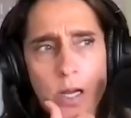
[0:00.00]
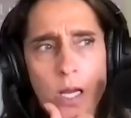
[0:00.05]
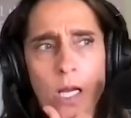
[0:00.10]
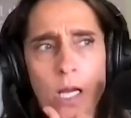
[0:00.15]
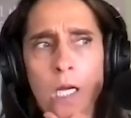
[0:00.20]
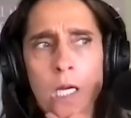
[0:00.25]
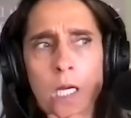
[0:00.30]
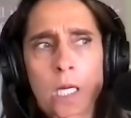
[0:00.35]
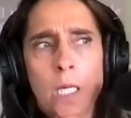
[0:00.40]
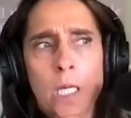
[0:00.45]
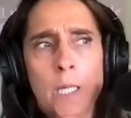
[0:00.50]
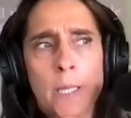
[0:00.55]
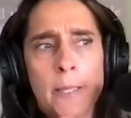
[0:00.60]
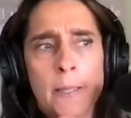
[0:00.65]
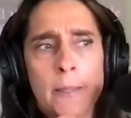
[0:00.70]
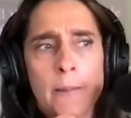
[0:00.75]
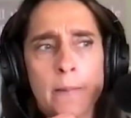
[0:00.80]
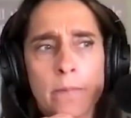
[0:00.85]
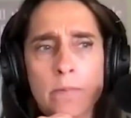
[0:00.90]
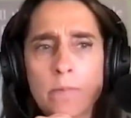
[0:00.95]

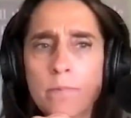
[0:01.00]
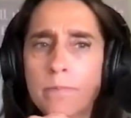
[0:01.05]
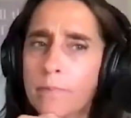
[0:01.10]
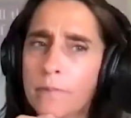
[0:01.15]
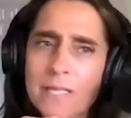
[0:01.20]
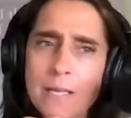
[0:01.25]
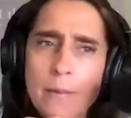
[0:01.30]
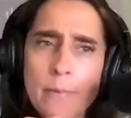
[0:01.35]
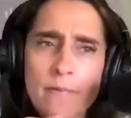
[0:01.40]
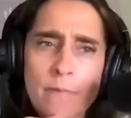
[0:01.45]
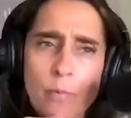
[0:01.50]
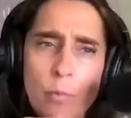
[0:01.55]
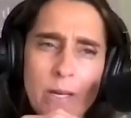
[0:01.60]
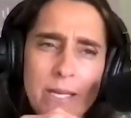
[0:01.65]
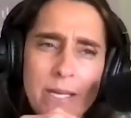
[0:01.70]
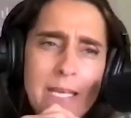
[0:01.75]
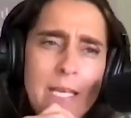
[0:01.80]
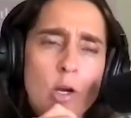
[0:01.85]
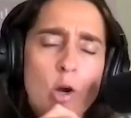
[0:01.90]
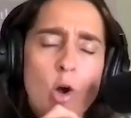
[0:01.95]
uh, some of what
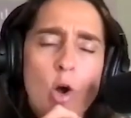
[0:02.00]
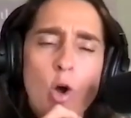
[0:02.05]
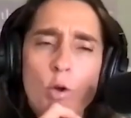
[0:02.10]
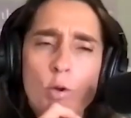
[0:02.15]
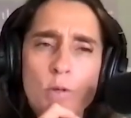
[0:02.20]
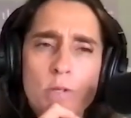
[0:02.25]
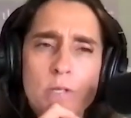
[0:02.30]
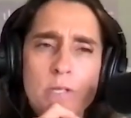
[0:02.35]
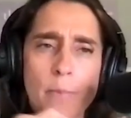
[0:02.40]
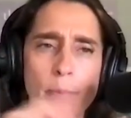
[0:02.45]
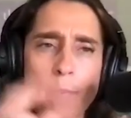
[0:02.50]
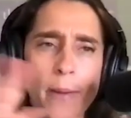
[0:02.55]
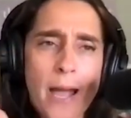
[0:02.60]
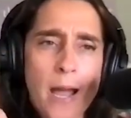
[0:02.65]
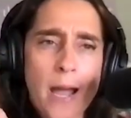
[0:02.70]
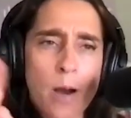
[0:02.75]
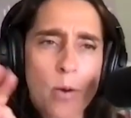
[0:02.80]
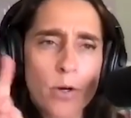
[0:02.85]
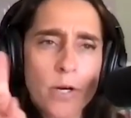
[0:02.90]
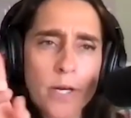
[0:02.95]
he calls the
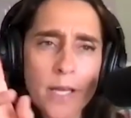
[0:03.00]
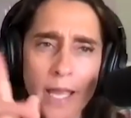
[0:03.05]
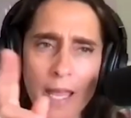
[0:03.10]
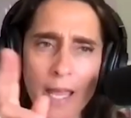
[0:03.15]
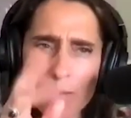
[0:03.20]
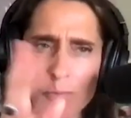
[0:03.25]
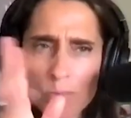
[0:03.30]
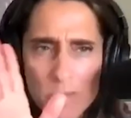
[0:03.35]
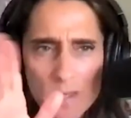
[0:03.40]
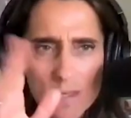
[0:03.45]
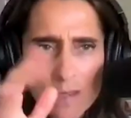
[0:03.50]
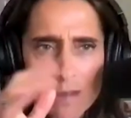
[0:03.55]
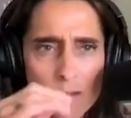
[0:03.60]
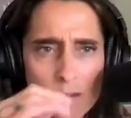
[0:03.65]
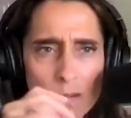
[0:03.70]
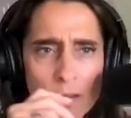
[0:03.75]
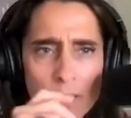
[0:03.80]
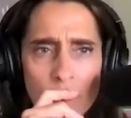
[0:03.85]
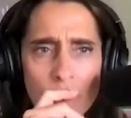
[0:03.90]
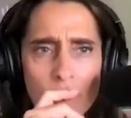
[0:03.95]
power games?
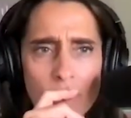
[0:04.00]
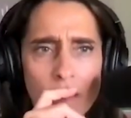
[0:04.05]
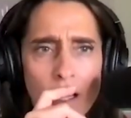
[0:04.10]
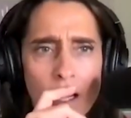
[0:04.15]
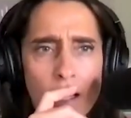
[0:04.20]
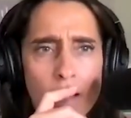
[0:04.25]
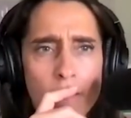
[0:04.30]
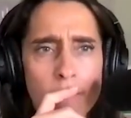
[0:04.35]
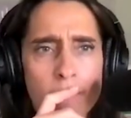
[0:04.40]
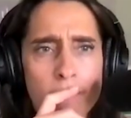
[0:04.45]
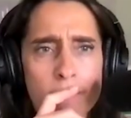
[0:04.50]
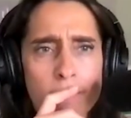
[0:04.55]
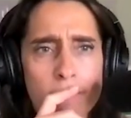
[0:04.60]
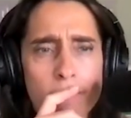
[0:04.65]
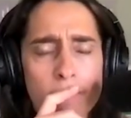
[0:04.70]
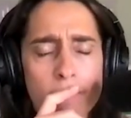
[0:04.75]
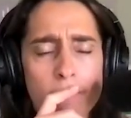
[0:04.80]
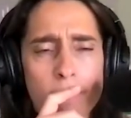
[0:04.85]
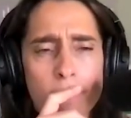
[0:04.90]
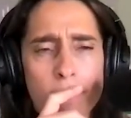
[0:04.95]
Um,
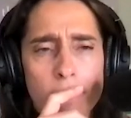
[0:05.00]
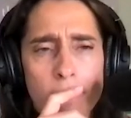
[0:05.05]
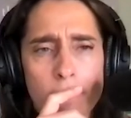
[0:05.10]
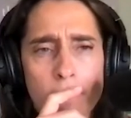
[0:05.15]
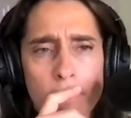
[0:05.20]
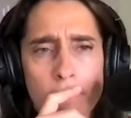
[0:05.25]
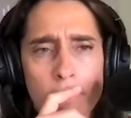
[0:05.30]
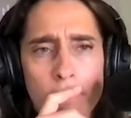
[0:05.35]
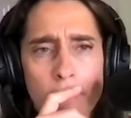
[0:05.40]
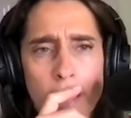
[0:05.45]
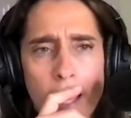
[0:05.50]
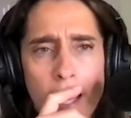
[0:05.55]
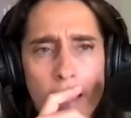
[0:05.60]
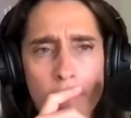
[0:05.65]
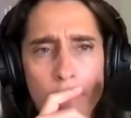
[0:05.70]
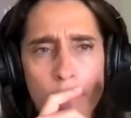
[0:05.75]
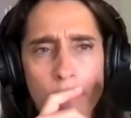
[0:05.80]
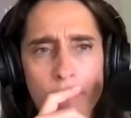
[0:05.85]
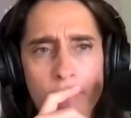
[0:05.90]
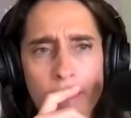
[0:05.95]
Go for it. i
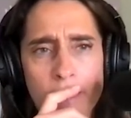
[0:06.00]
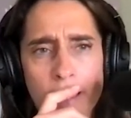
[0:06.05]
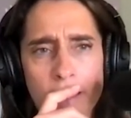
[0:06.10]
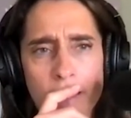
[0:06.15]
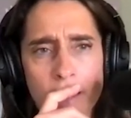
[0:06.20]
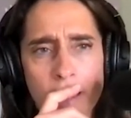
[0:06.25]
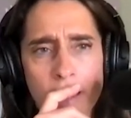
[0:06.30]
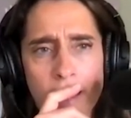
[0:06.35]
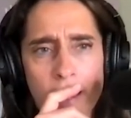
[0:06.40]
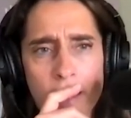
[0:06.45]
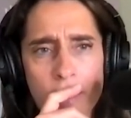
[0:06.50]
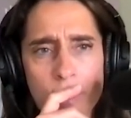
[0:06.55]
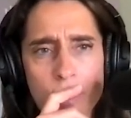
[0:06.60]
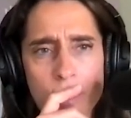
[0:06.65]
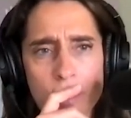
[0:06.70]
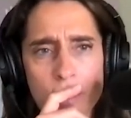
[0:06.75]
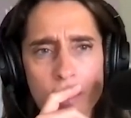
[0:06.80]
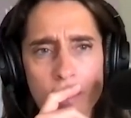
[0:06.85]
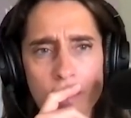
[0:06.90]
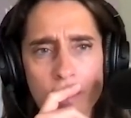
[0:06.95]
put that into
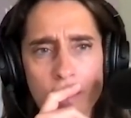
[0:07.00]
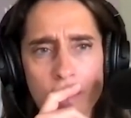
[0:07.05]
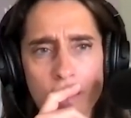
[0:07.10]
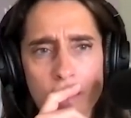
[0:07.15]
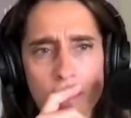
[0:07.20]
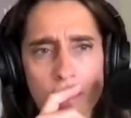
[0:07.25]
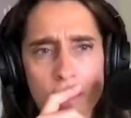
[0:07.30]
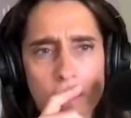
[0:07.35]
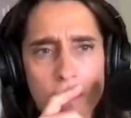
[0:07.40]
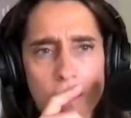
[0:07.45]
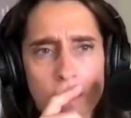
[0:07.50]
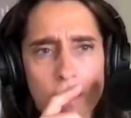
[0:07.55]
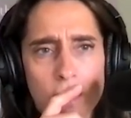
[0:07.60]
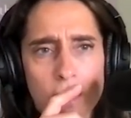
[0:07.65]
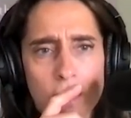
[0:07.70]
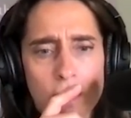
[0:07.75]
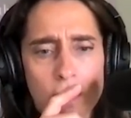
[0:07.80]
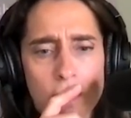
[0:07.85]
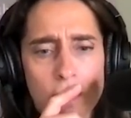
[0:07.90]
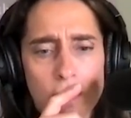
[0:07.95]
action.
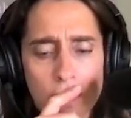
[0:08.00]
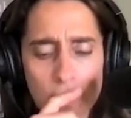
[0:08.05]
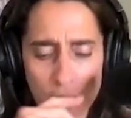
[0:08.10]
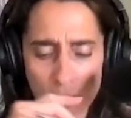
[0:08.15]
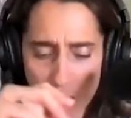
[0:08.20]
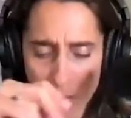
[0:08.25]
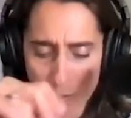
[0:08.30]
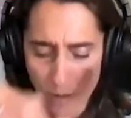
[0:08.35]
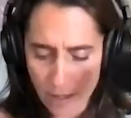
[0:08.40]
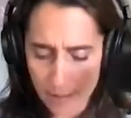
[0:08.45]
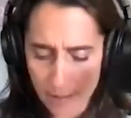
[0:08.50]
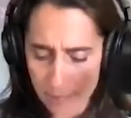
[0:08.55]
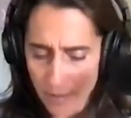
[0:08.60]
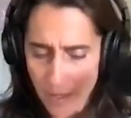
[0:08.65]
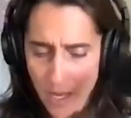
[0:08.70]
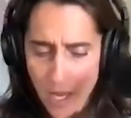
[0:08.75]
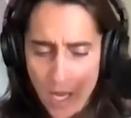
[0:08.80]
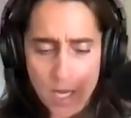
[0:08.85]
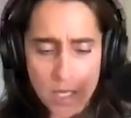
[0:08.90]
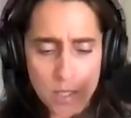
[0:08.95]
Okay.
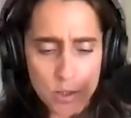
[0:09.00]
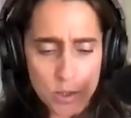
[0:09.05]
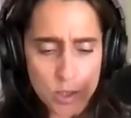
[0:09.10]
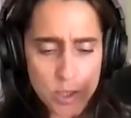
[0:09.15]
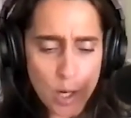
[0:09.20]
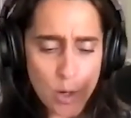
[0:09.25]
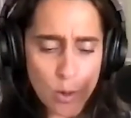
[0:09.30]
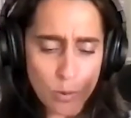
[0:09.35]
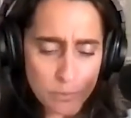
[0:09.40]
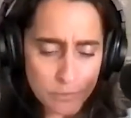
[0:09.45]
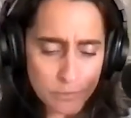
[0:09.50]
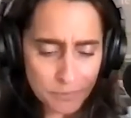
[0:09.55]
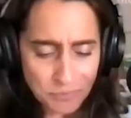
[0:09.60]
So